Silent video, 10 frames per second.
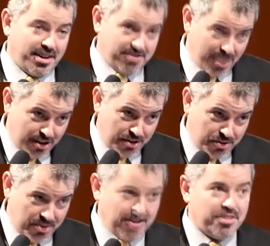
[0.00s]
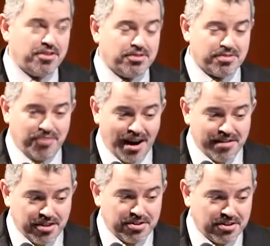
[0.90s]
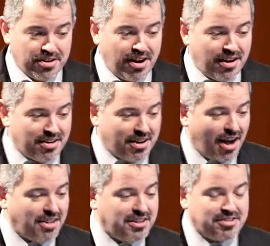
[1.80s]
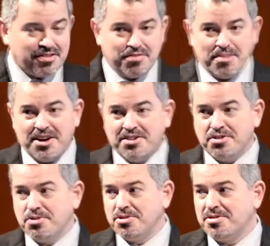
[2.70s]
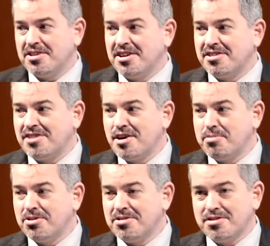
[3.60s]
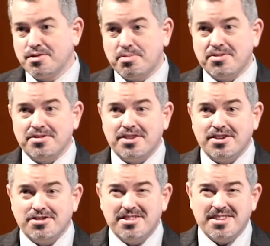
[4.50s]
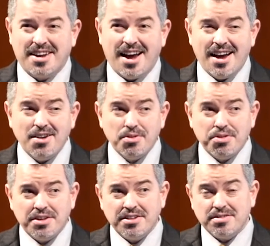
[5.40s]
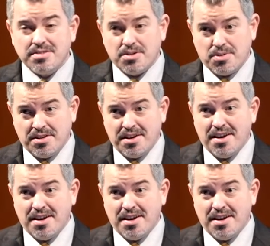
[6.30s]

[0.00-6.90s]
I can tell you, there's 5 other colleagues of mine who are sitting at the table listening to this presentation saying, I don't think so.